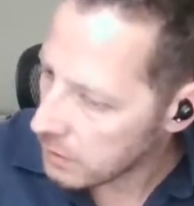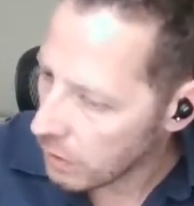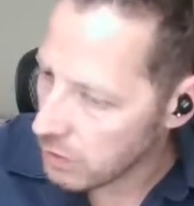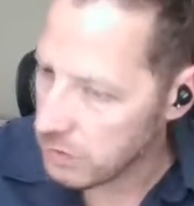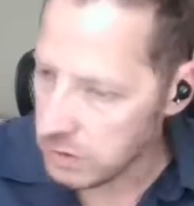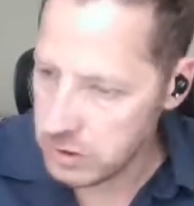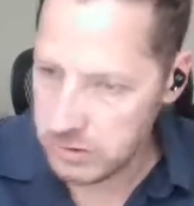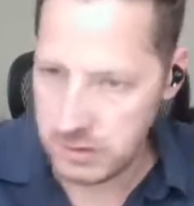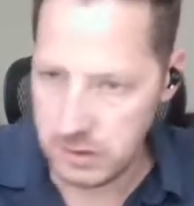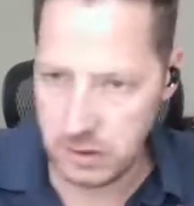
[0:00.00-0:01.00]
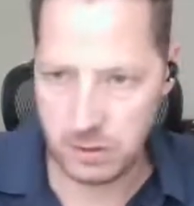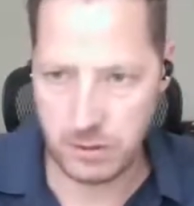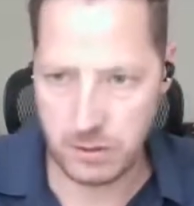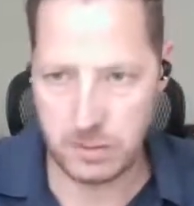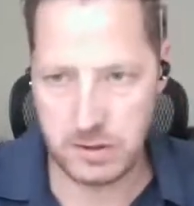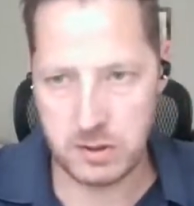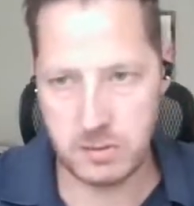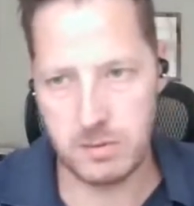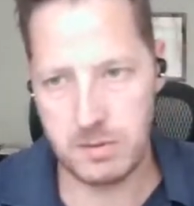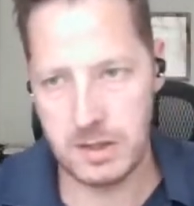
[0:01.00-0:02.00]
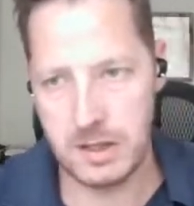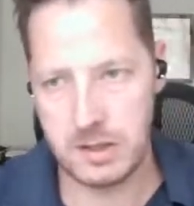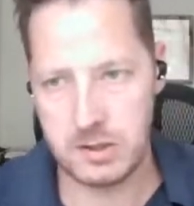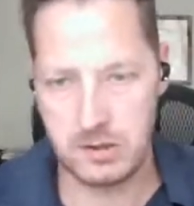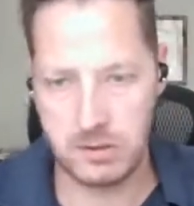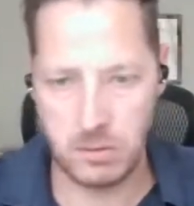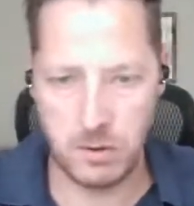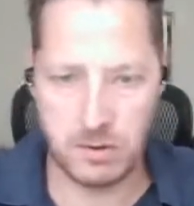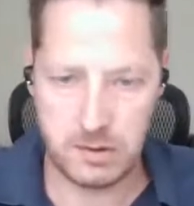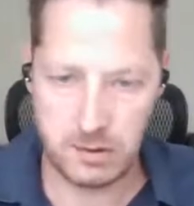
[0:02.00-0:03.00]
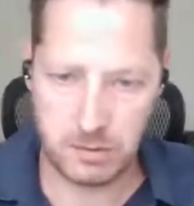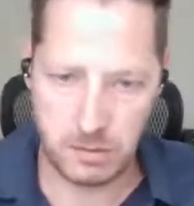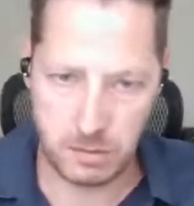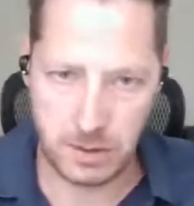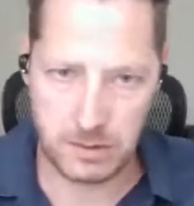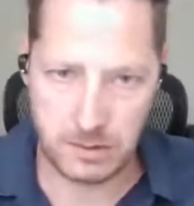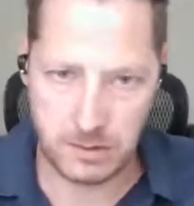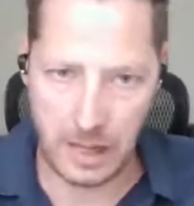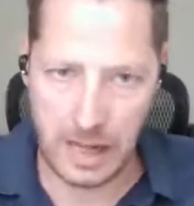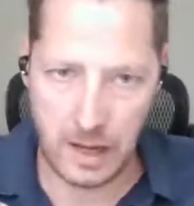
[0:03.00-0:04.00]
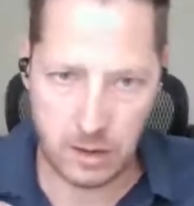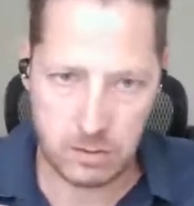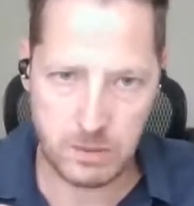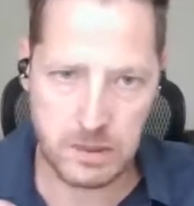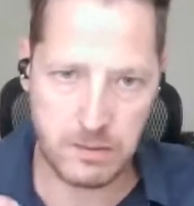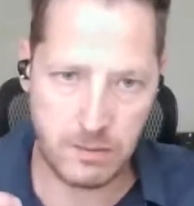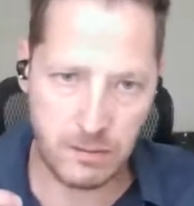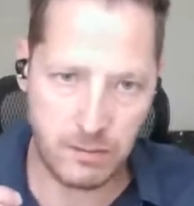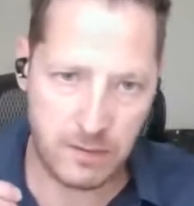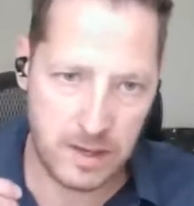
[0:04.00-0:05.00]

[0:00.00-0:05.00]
So it's not just an issue of competition between large and small. It's also about how do we